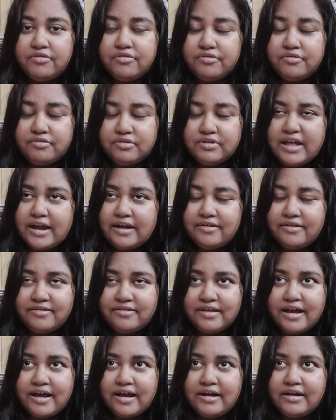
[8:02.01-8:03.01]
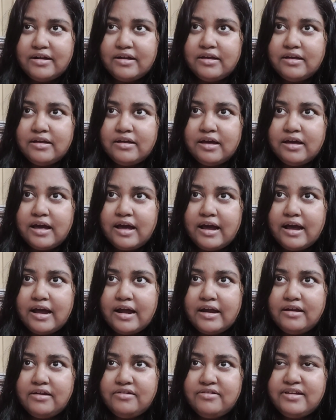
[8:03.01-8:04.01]
So that's that.
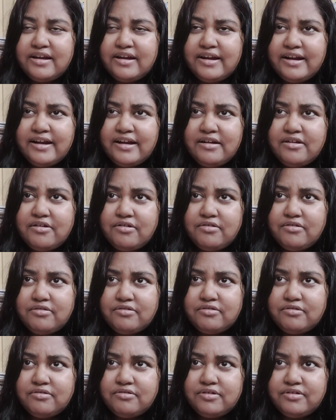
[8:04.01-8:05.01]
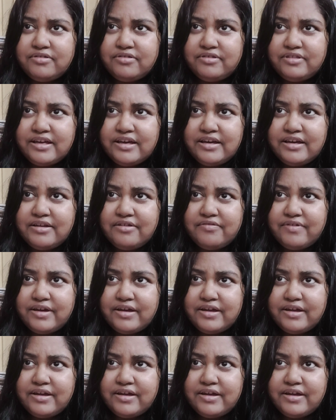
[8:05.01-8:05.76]
And Reddit also is there,